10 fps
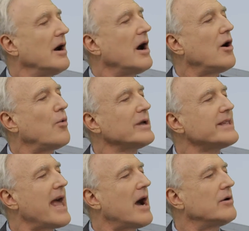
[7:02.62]
Oh, what
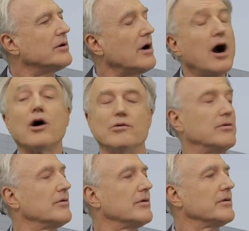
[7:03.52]
now? Oh,
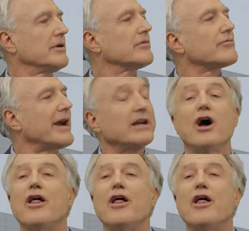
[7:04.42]
right.